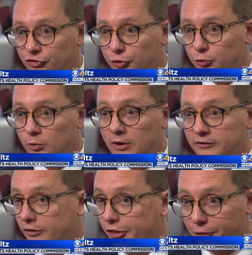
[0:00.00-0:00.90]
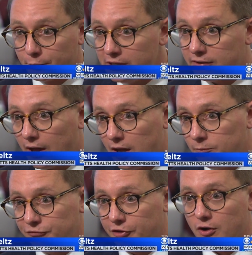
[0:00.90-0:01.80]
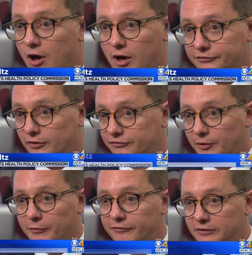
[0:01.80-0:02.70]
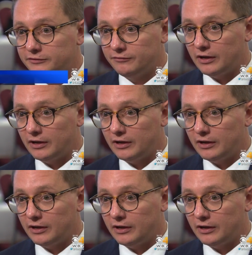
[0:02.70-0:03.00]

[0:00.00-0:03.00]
two to three times the cost of some of these